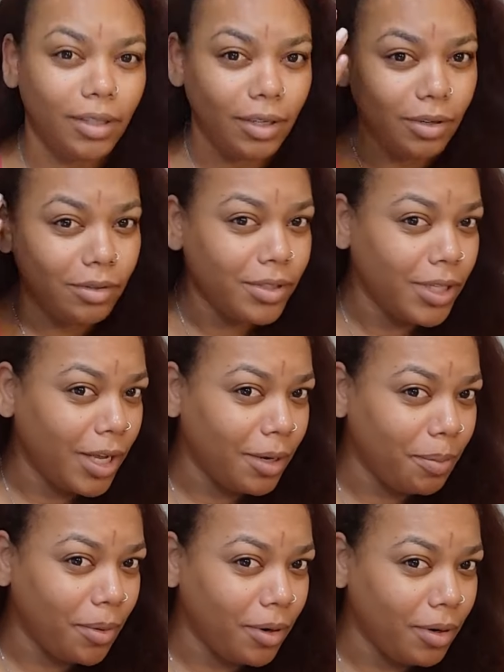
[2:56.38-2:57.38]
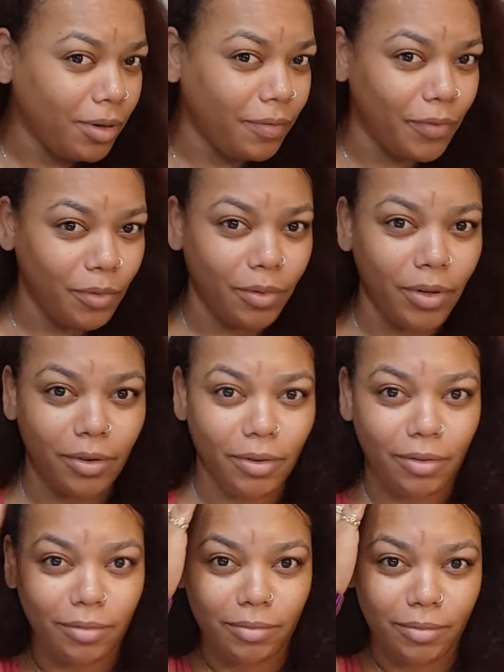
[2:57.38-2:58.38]
little side part if you want to
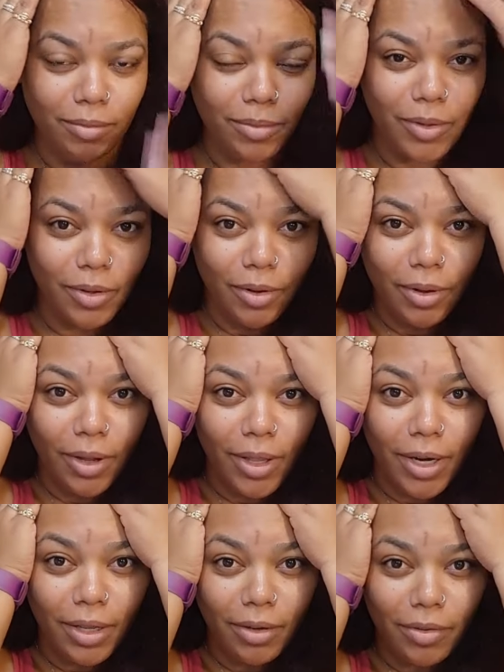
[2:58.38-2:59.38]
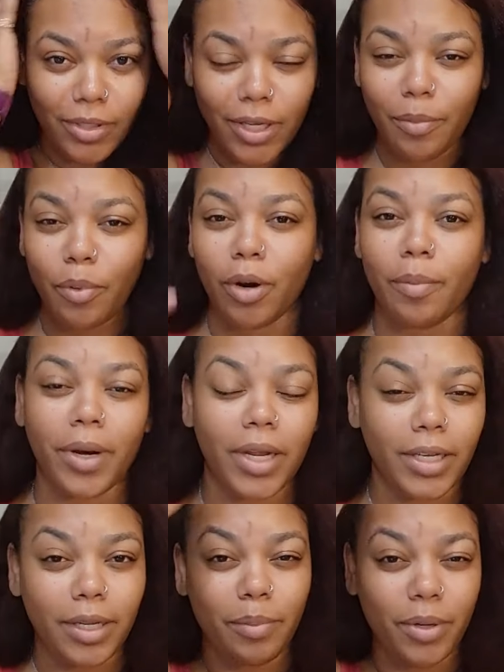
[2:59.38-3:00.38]
call it a little side part, but
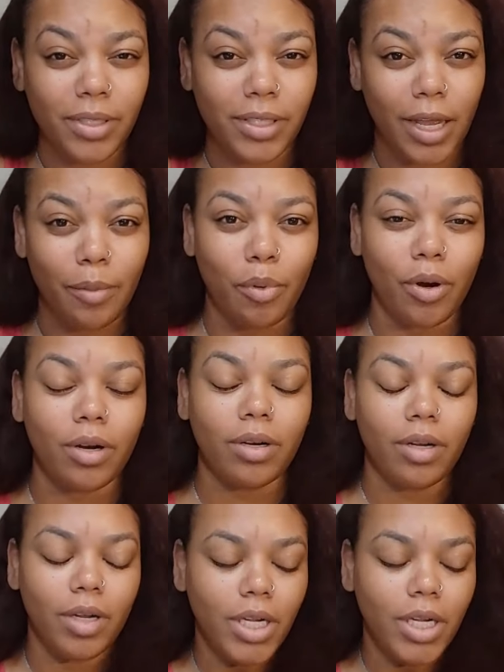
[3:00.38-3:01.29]
I did put a side part.